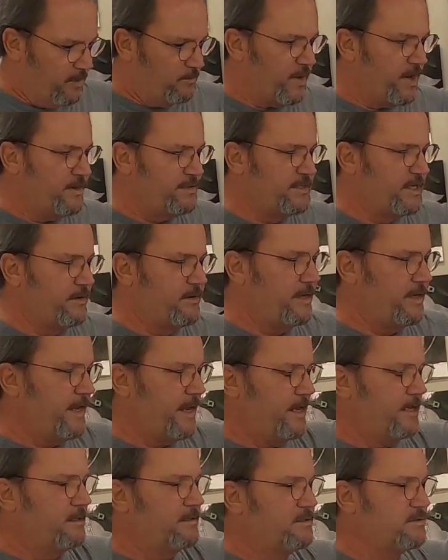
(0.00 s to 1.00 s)
Fort Myers area,
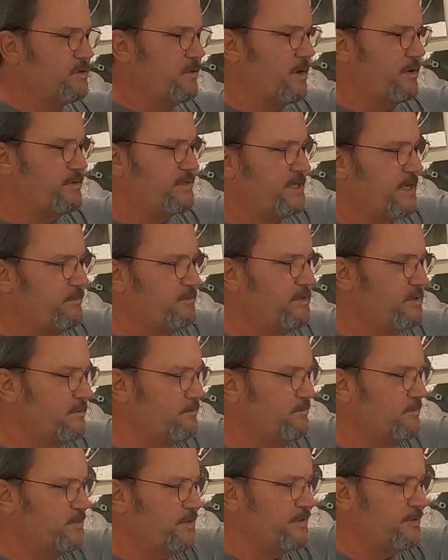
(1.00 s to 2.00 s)
yeah. So I was able
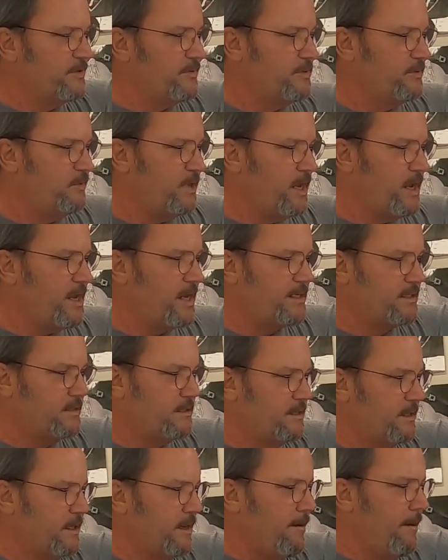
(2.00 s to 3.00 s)
to procure the block,
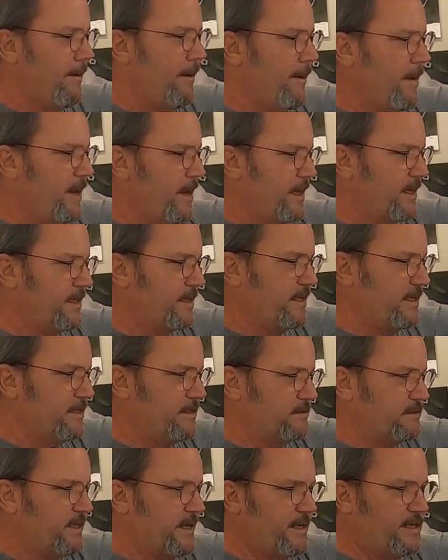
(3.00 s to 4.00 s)
and
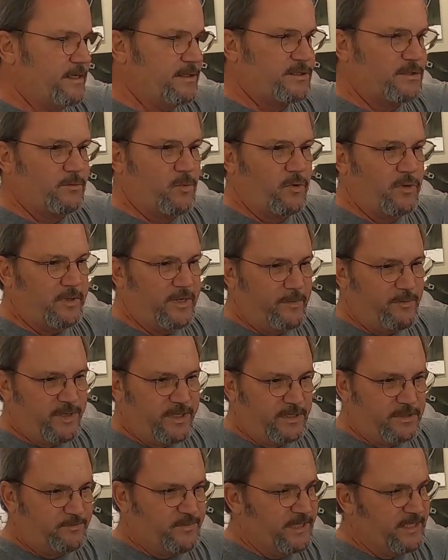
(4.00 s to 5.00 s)
again, taking some more
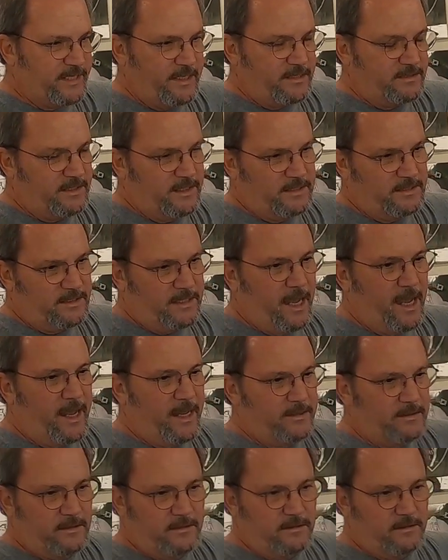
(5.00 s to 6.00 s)
liberties because it's
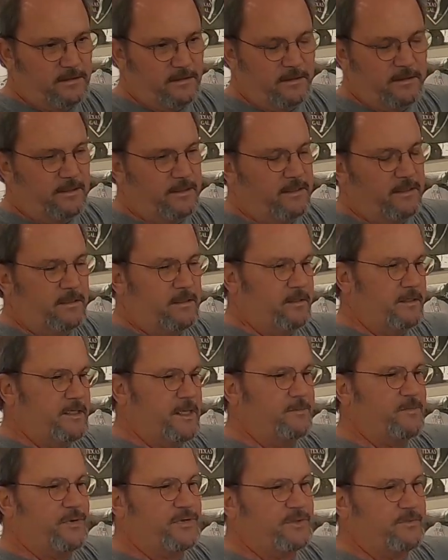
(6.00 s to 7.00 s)
not,
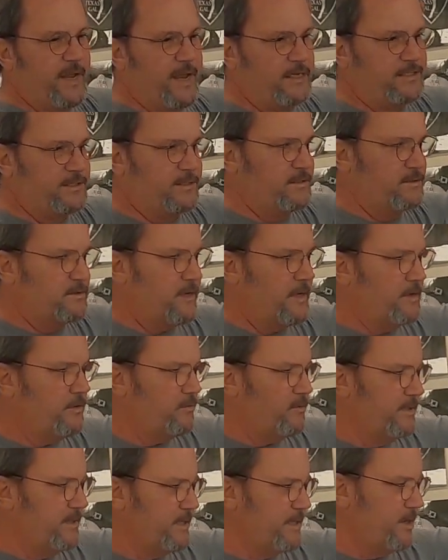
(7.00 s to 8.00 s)
numbers matching, so I
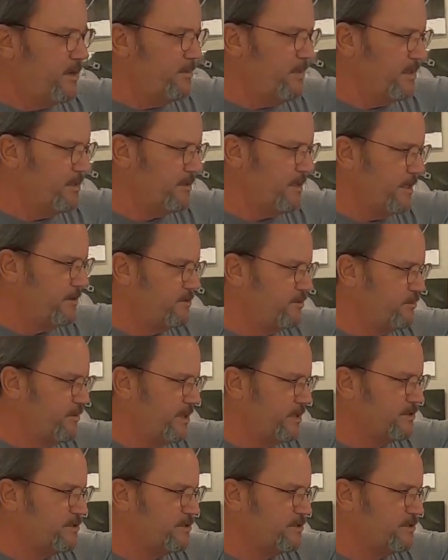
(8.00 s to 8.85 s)
don't really care about that too much.